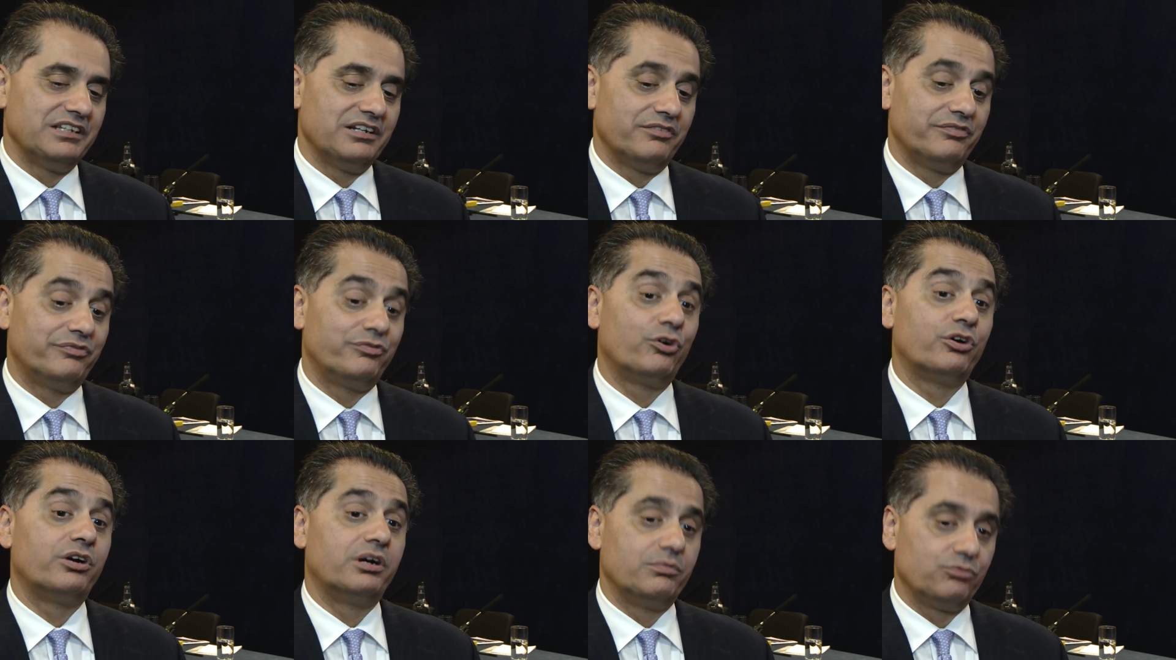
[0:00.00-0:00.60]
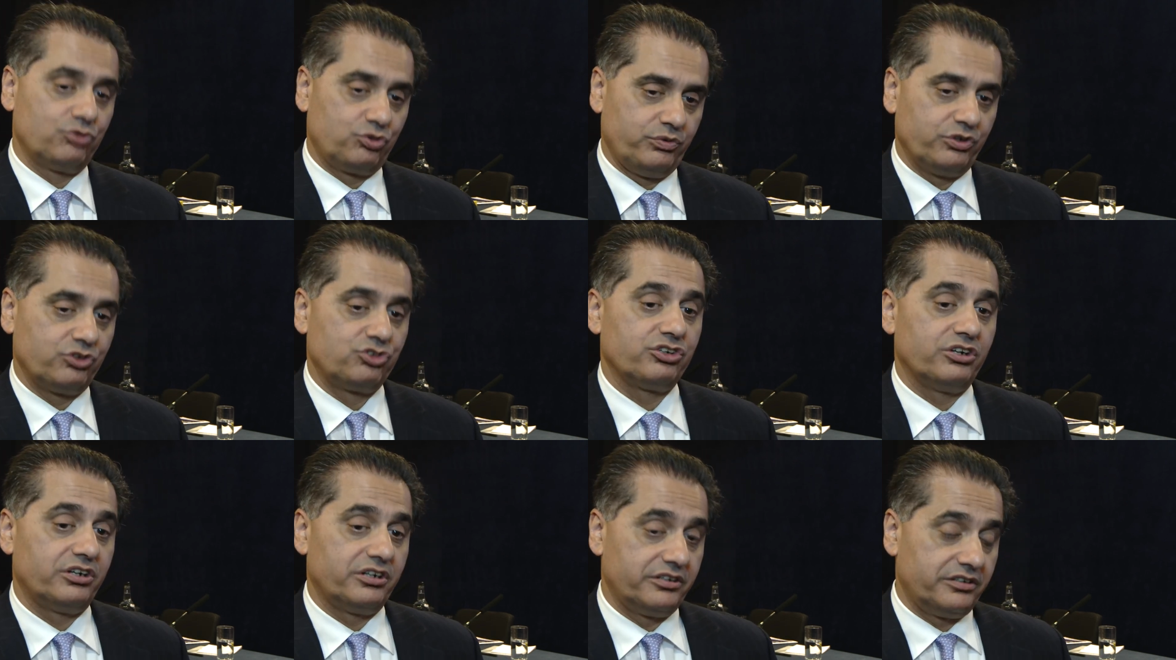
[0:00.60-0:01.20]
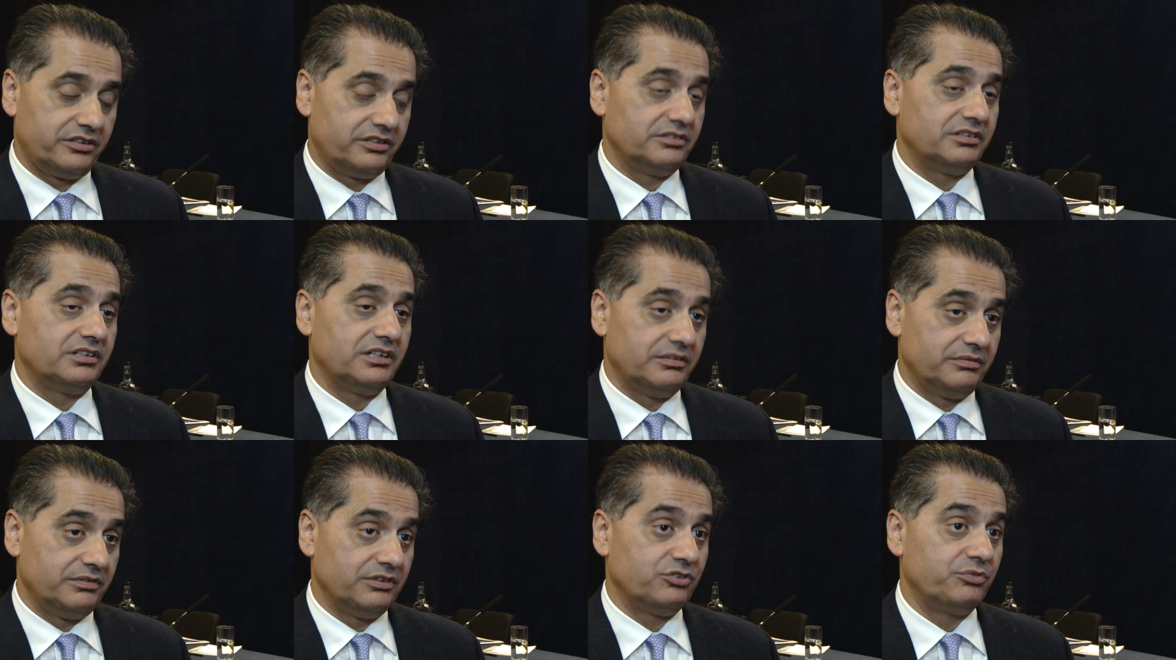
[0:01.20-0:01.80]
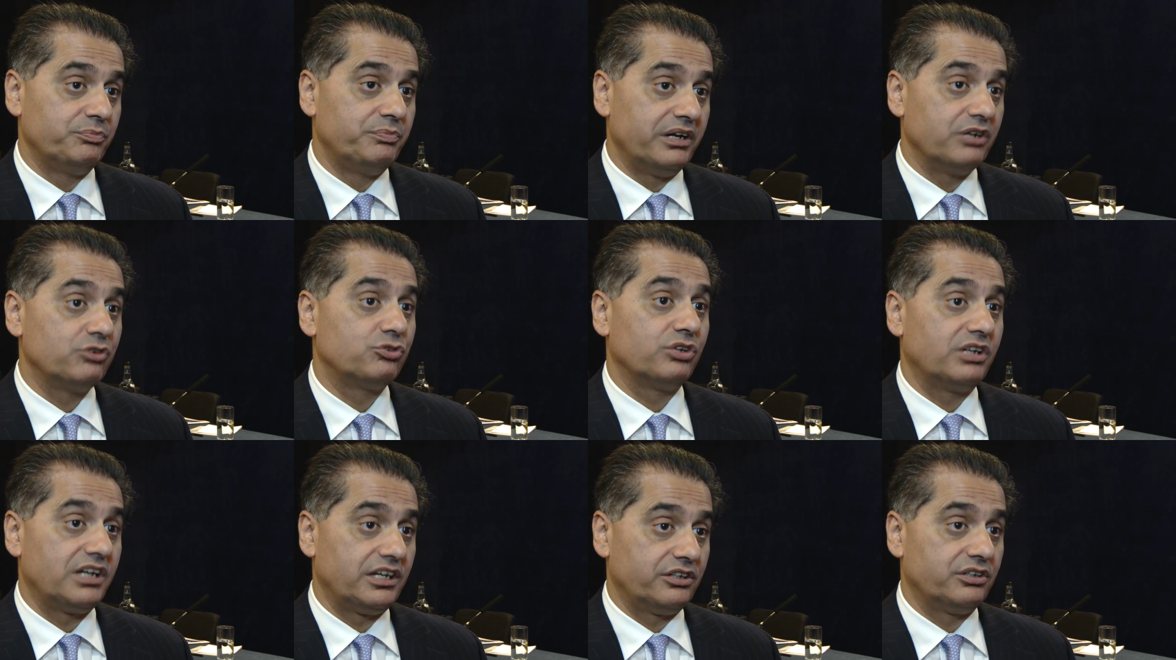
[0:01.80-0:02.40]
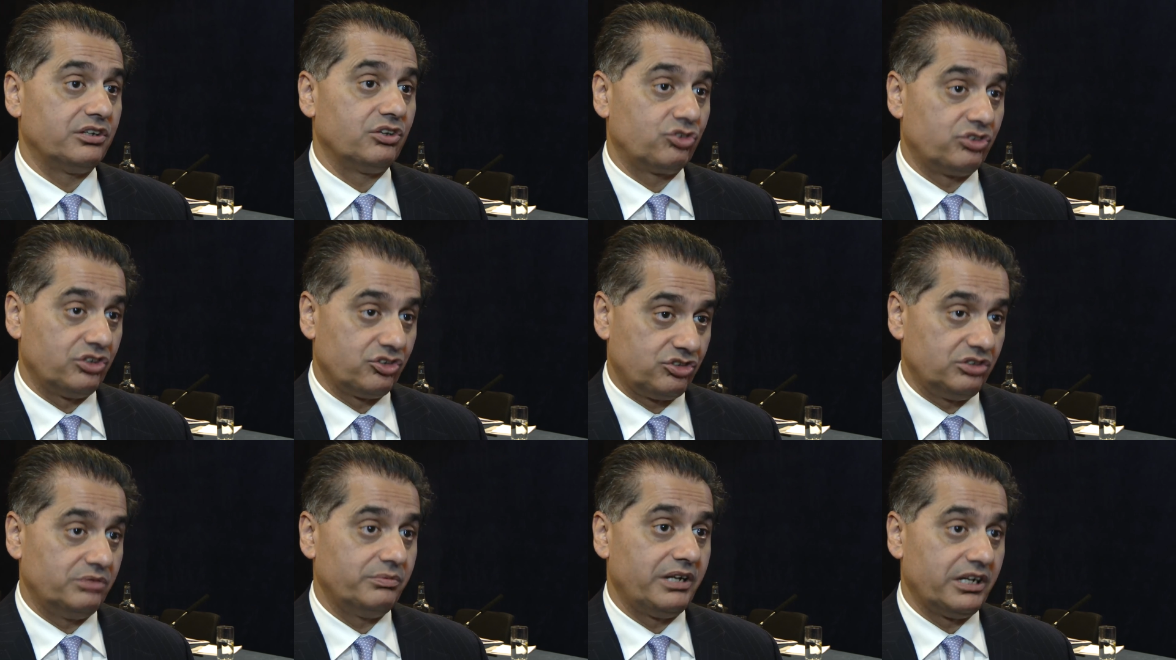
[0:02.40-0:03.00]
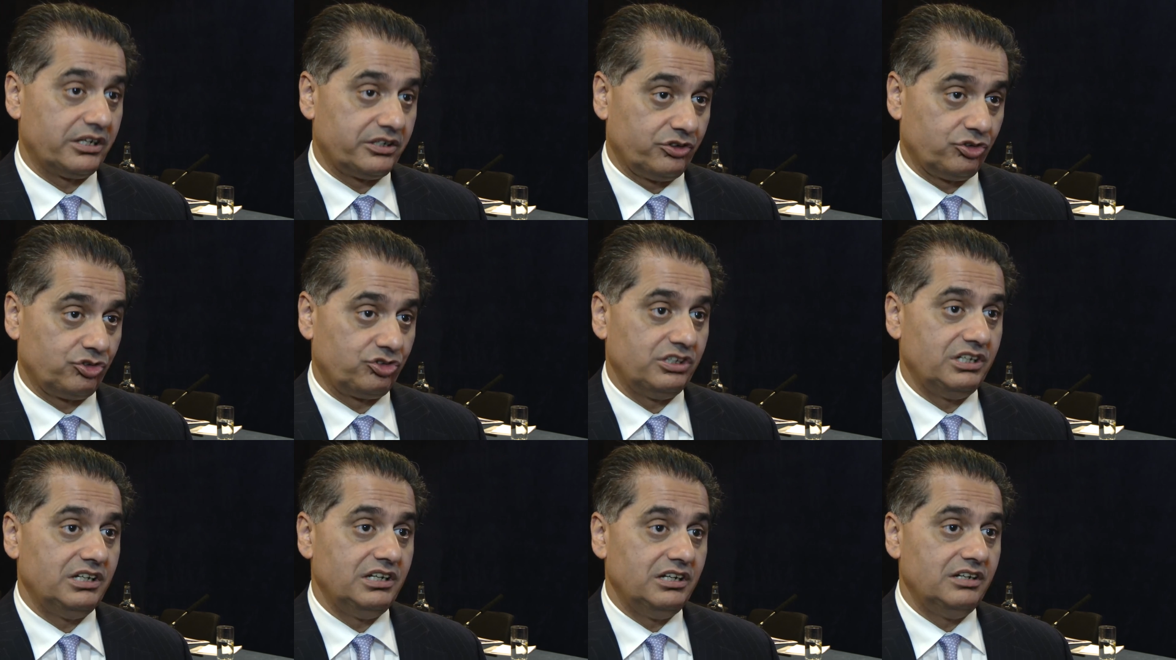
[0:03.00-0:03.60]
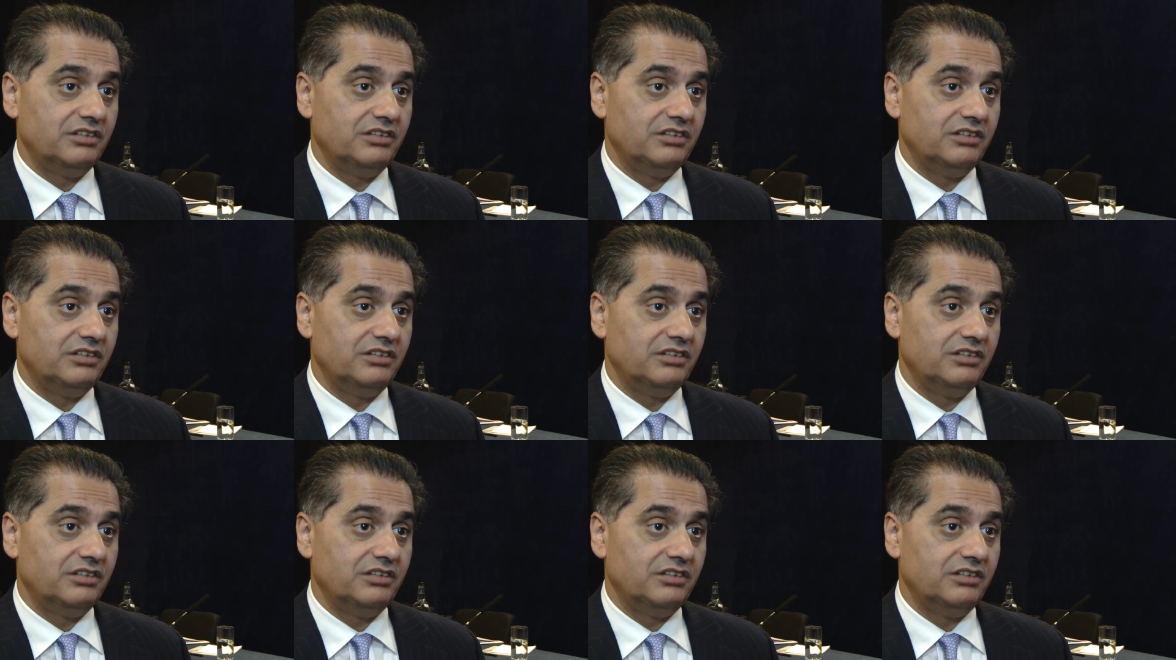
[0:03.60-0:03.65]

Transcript: forums which bring together decision makers